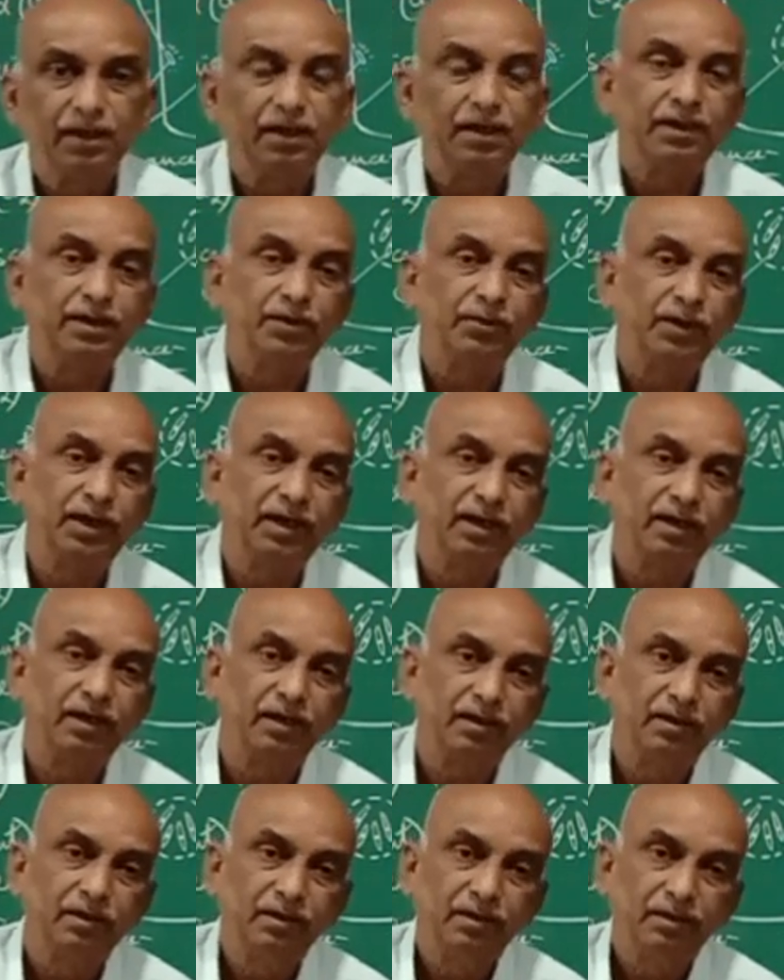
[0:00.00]
during
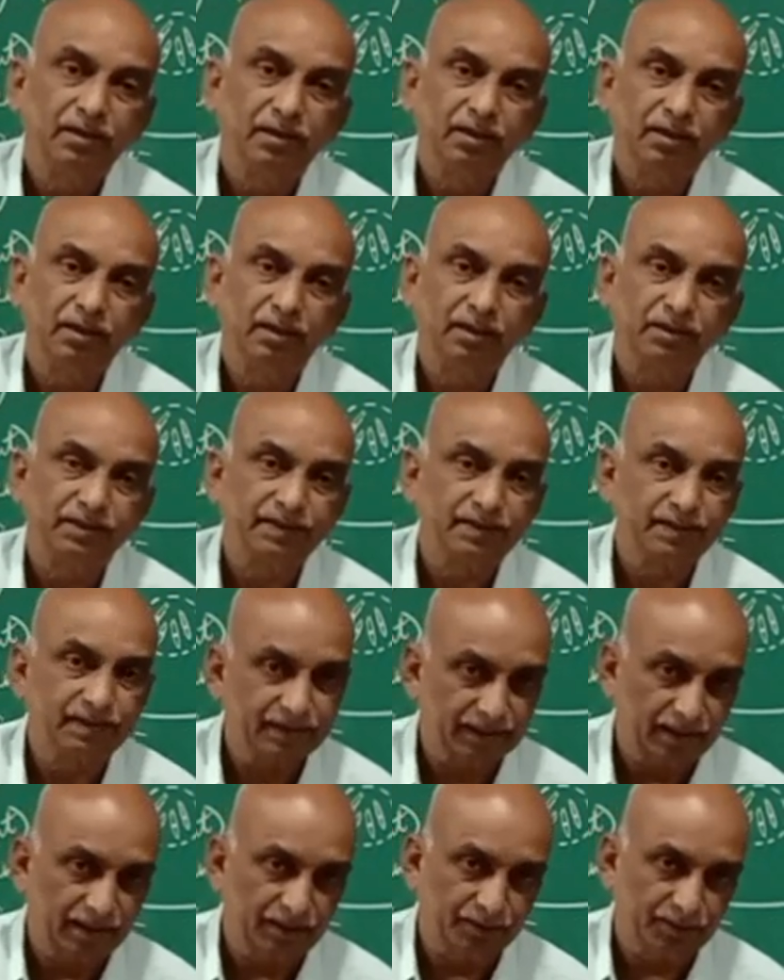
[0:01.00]
this
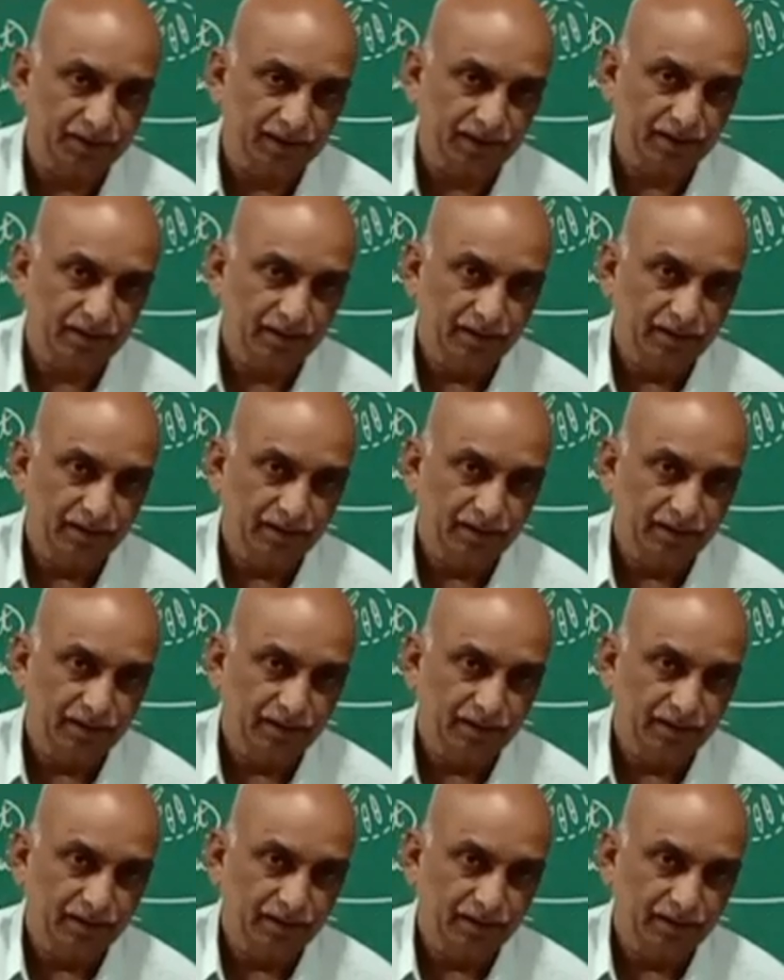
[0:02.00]
cell division.